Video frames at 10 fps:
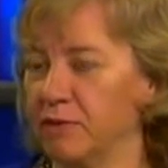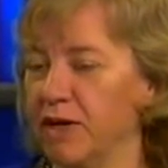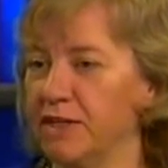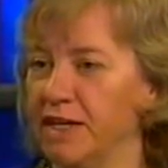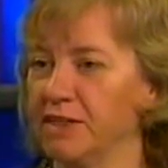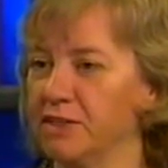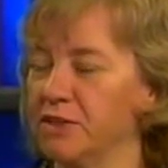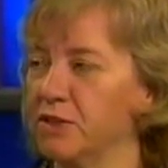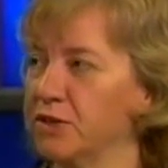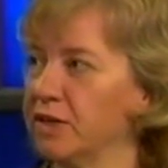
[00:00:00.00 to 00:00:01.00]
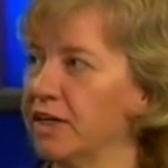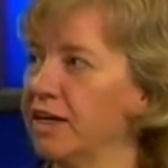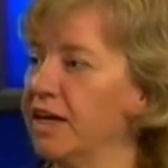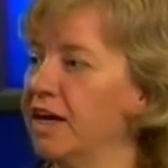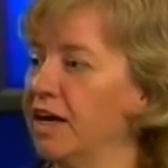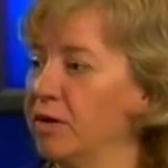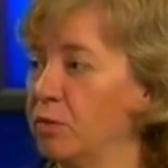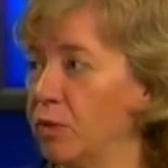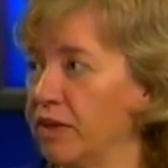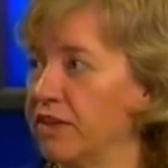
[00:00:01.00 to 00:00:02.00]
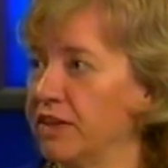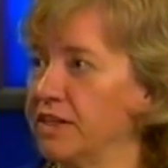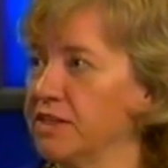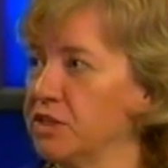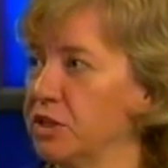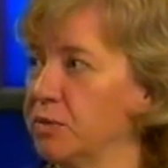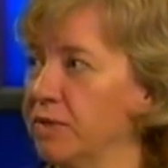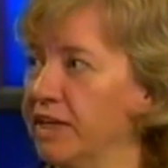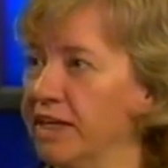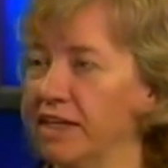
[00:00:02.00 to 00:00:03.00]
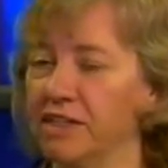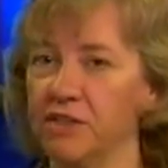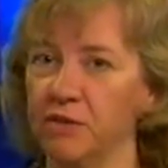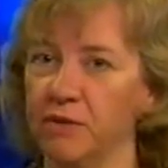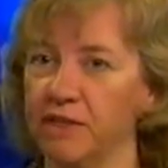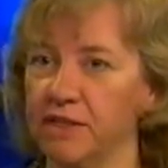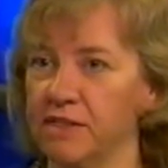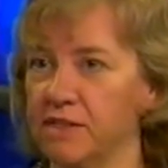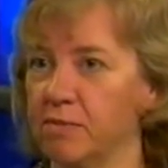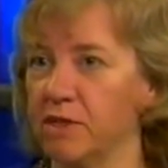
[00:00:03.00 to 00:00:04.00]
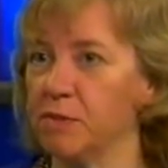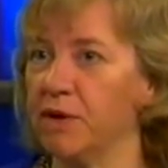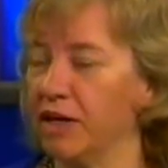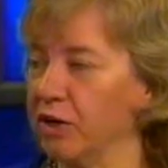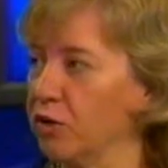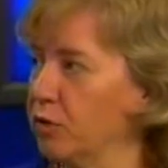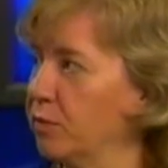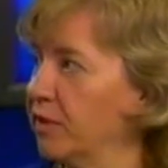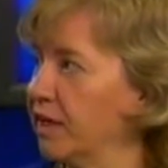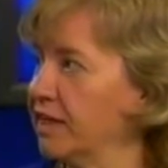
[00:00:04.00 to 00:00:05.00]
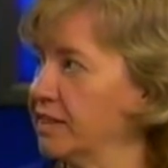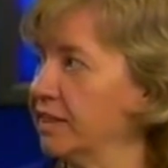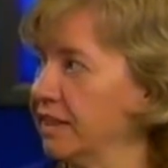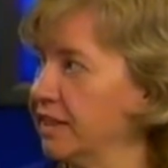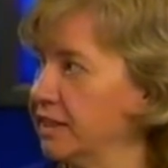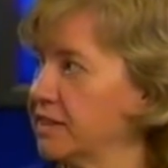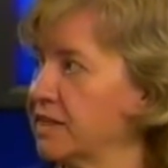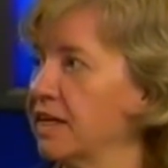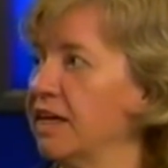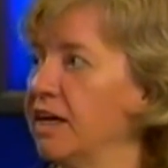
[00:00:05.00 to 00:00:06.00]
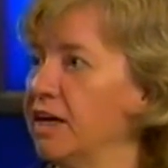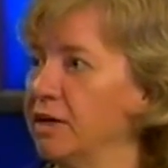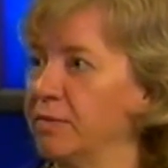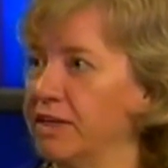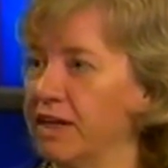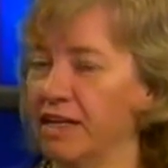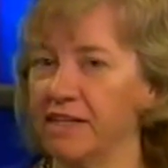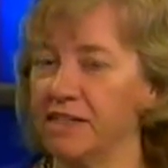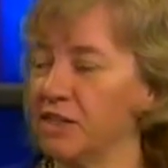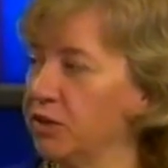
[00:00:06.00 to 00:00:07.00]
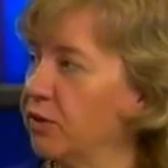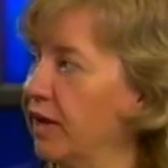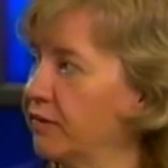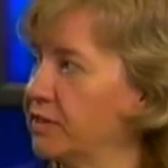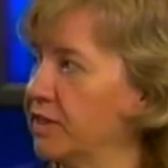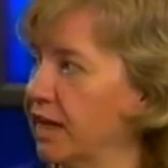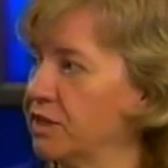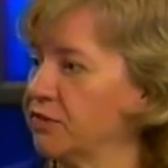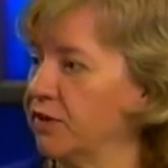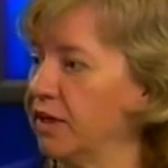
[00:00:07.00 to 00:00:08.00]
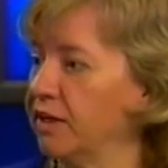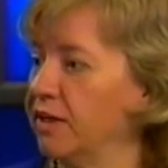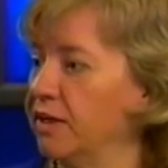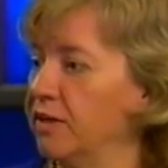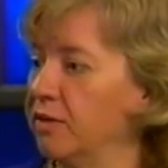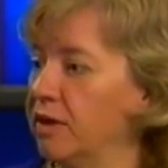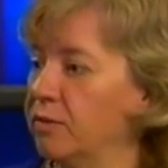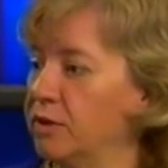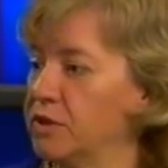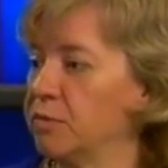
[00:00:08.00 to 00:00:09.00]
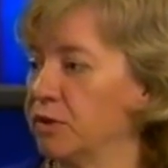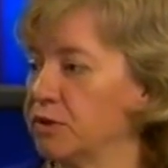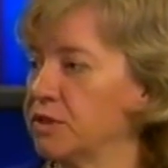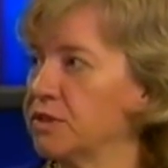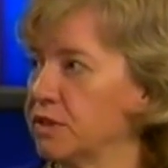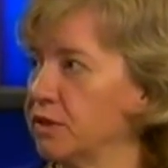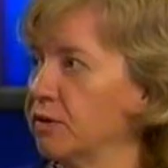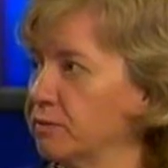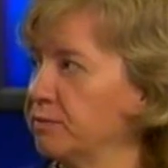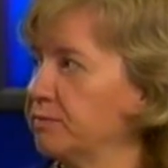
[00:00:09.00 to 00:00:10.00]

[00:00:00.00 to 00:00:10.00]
contact an attorney. One of the things that you could be getting into is buying a home that has liens and debts that you'll have to satisfy once you purchase the home.